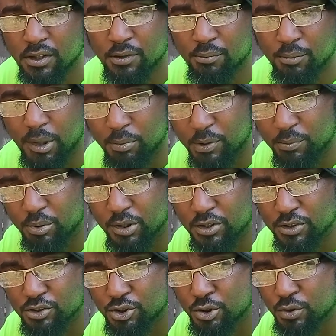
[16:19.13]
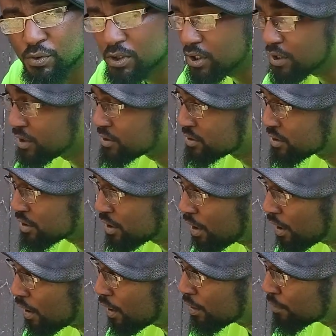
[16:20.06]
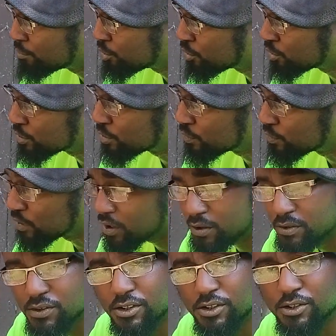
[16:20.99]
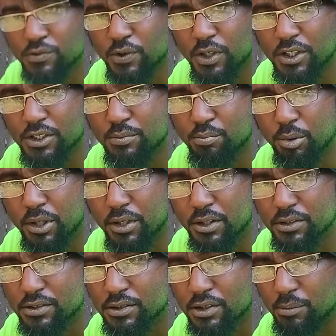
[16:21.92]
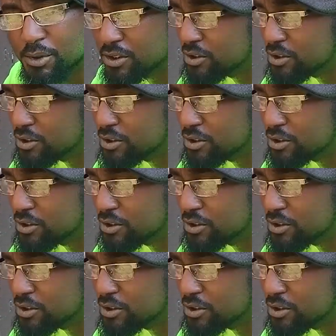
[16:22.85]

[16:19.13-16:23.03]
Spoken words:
maybe putting 2 layers of cardboard around these raised beds. Some of